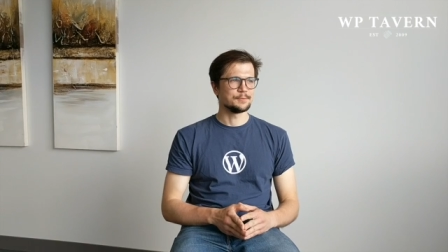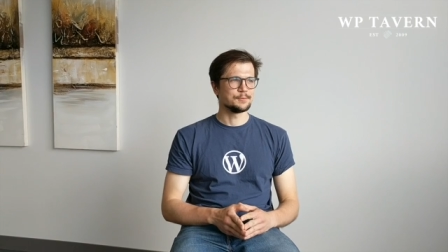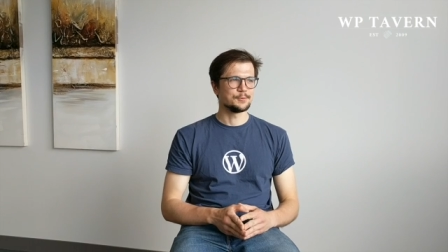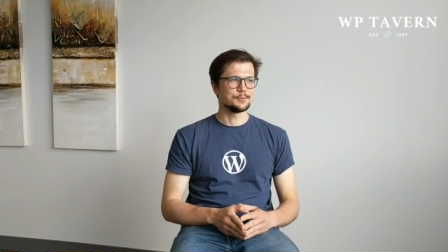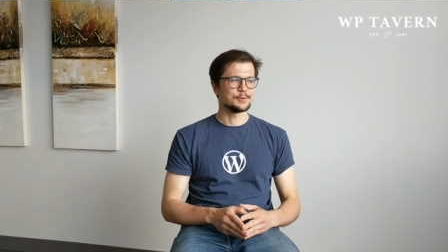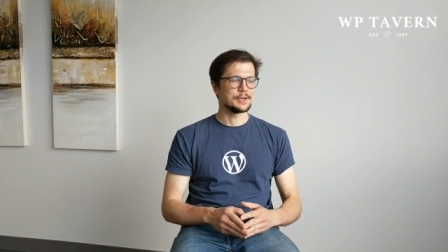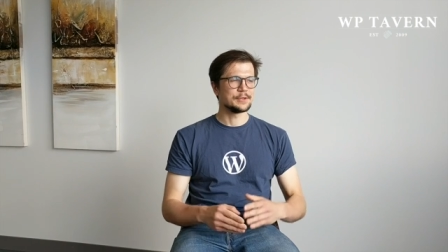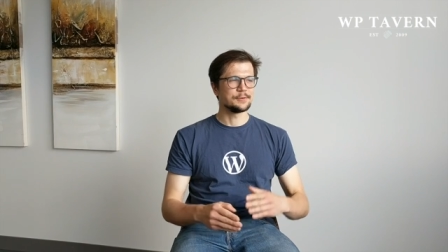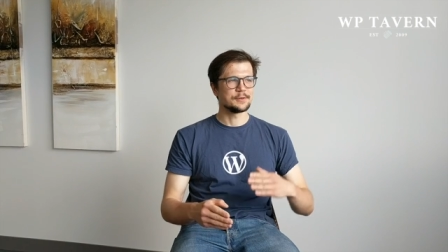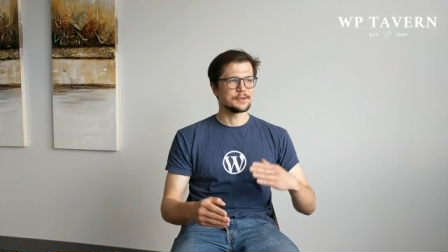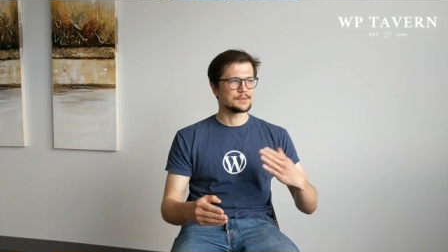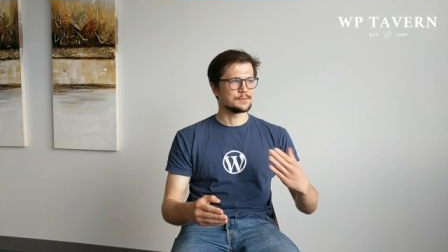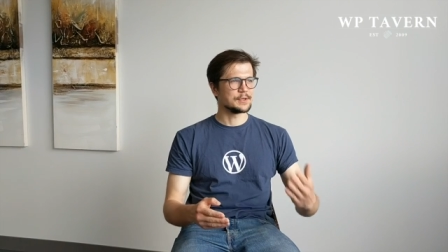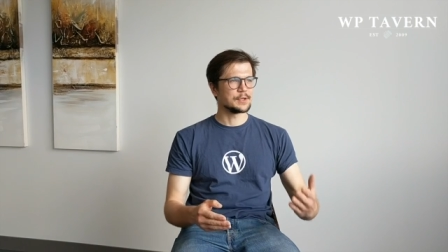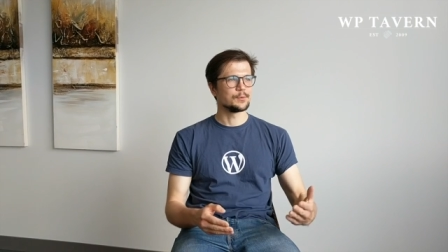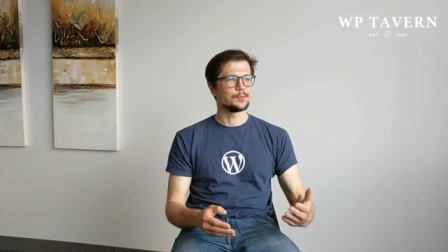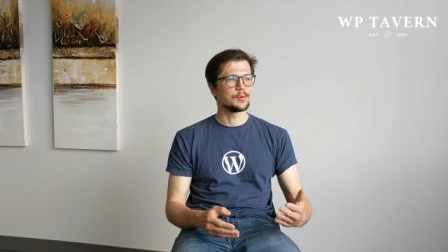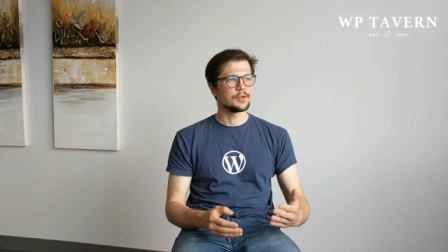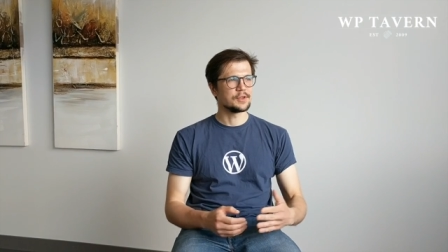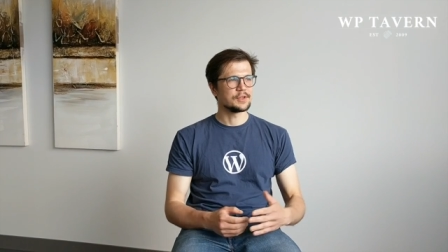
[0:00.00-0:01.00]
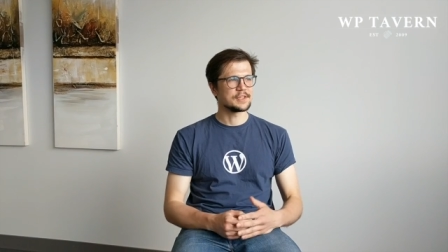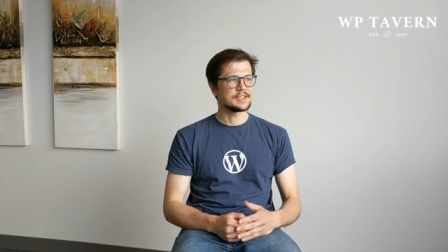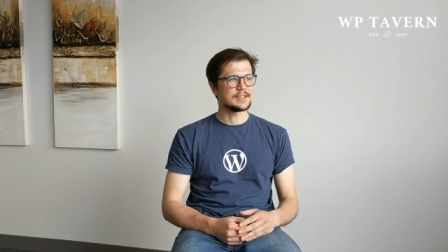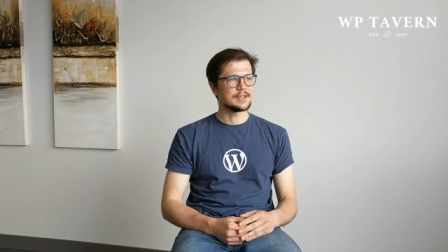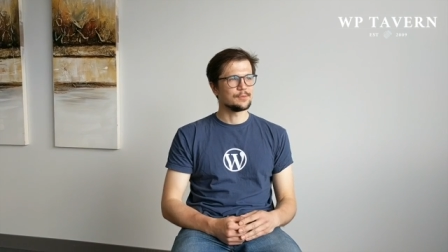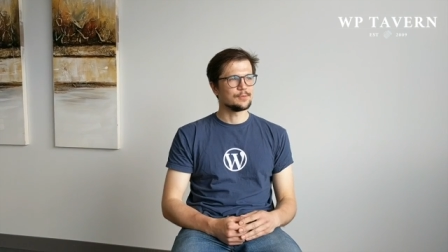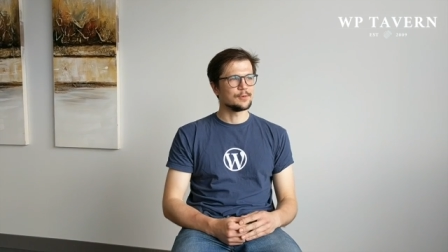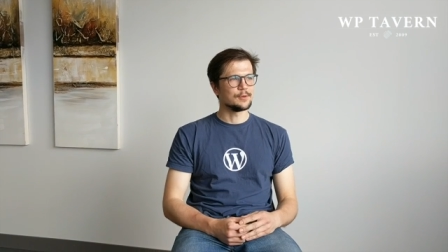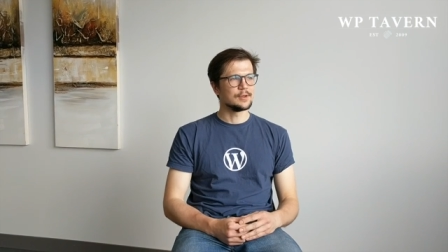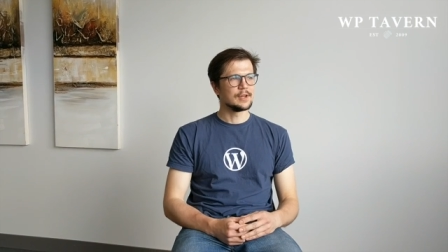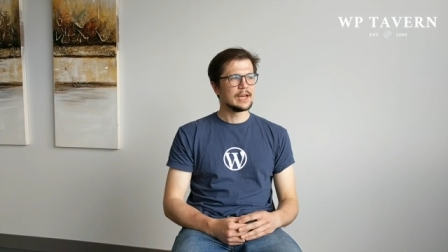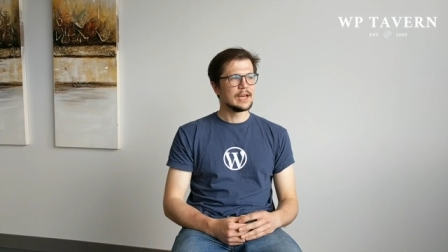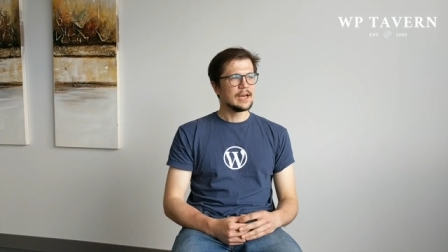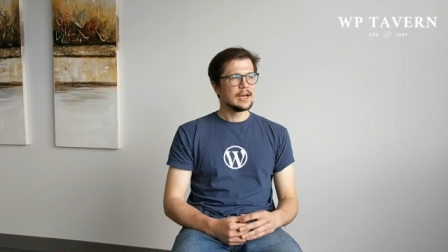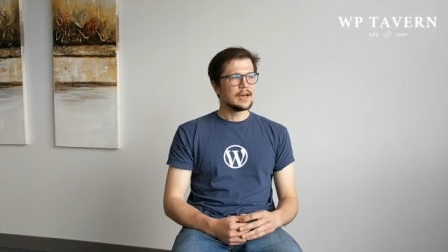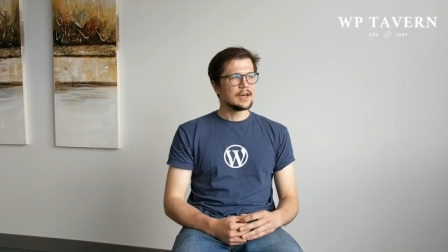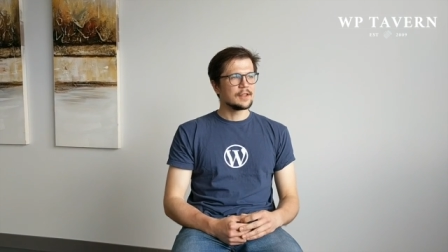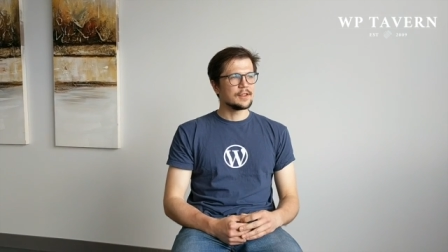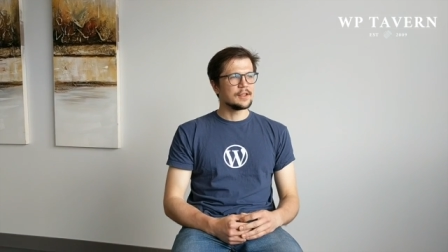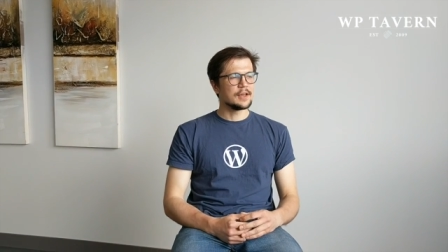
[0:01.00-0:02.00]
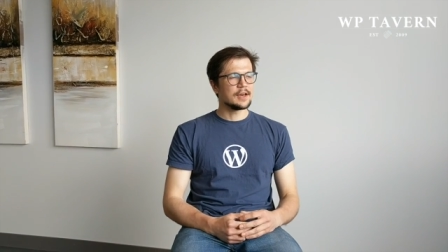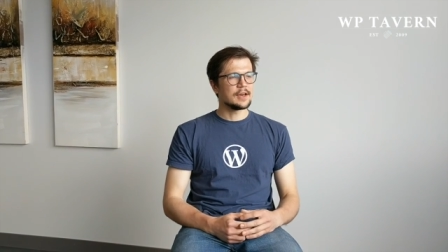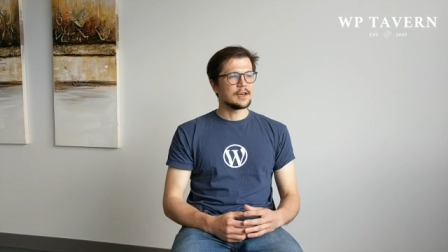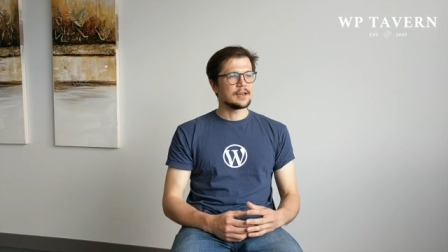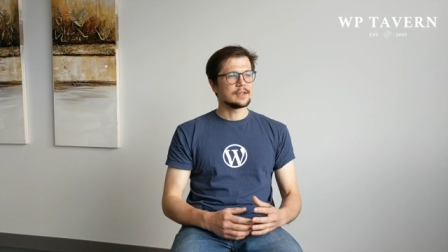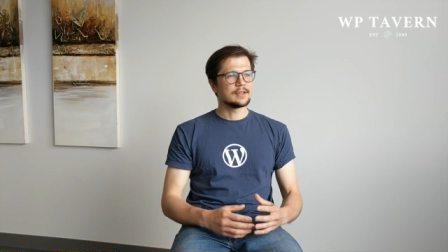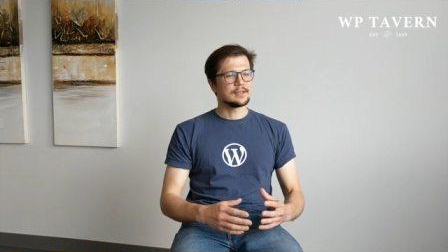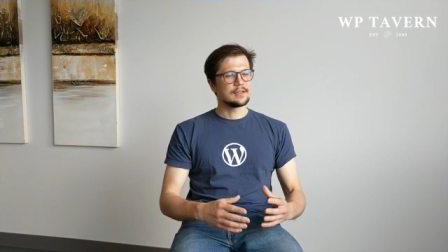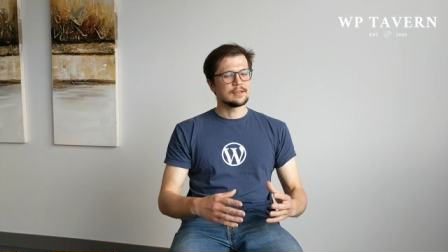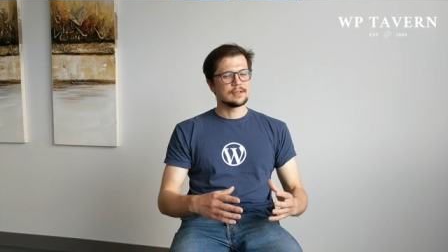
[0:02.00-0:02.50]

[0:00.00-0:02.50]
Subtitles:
try to explain with an example, that